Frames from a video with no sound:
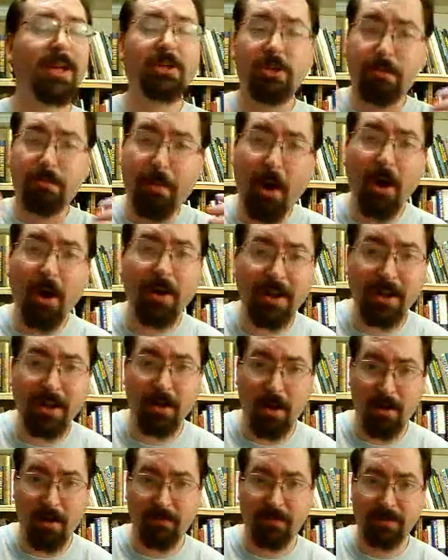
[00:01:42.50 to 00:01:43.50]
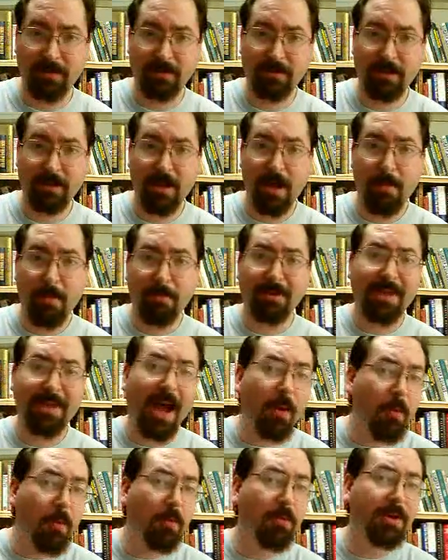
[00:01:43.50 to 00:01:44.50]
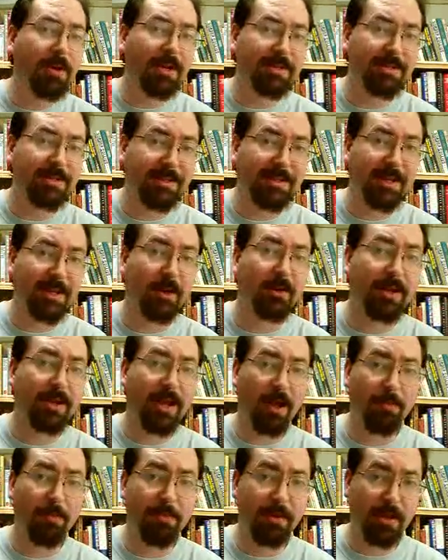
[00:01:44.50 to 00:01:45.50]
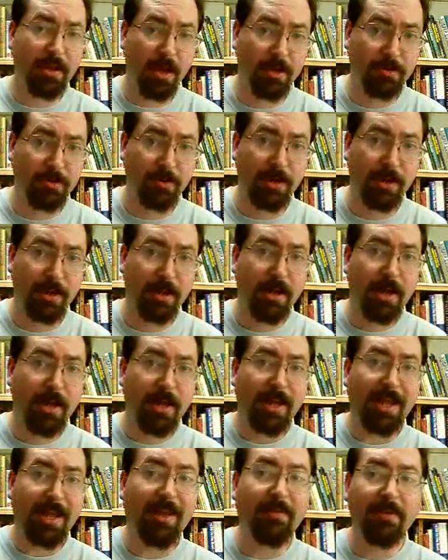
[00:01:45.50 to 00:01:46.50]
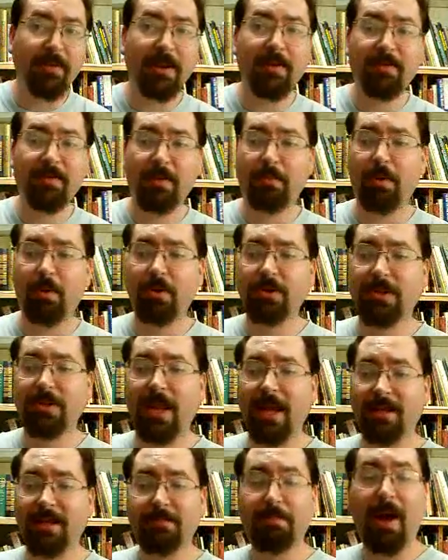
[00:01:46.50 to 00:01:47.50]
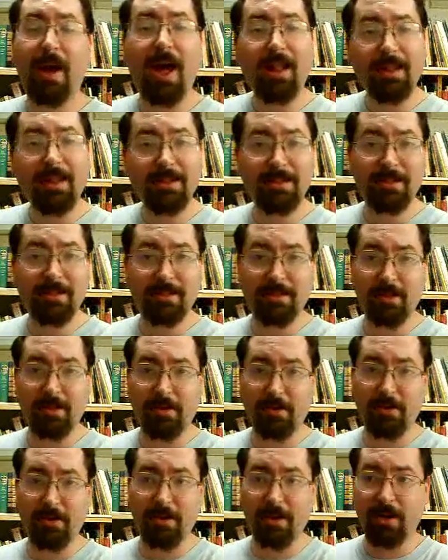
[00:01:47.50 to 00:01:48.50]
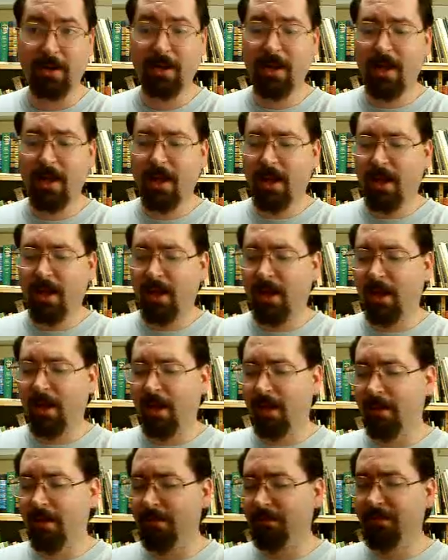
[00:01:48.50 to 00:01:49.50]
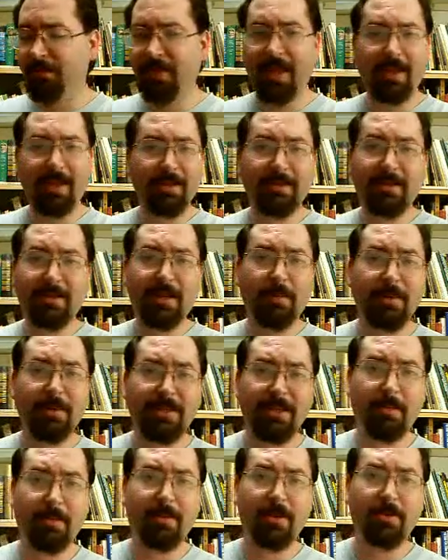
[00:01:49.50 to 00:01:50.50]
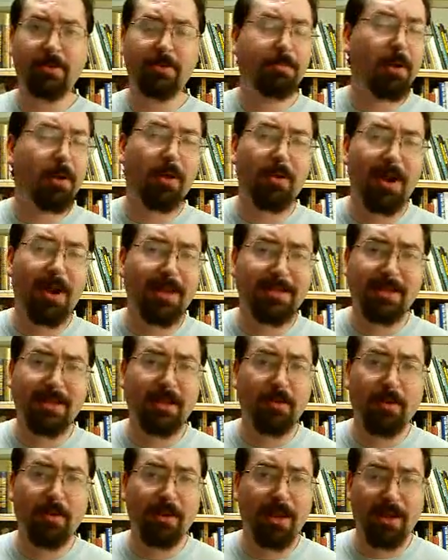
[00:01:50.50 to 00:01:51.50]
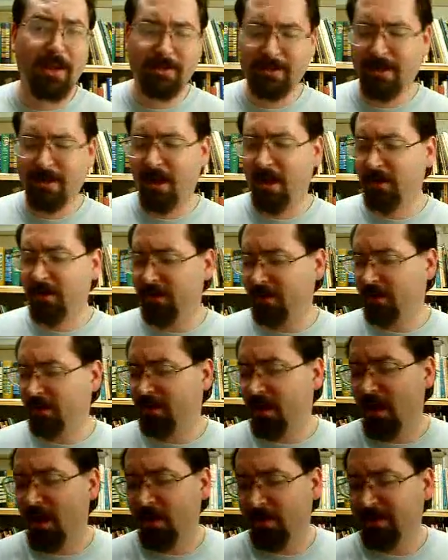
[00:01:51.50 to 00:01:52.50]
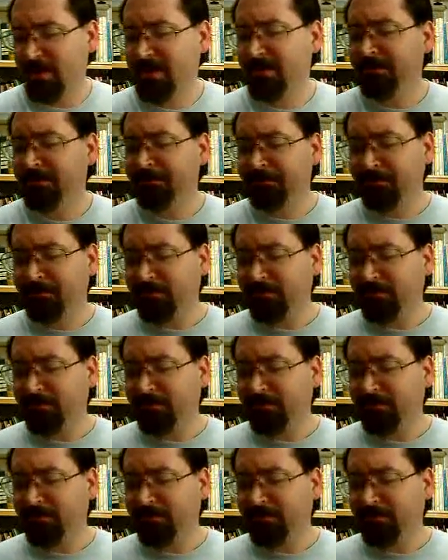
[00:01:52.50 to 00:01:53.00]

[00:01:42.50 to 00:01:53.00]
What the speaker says: get your party in office, but that won't necessarily help the country. Even if the person has policies that are good, they can still be somebody who's polarizing and gridlocks Congress.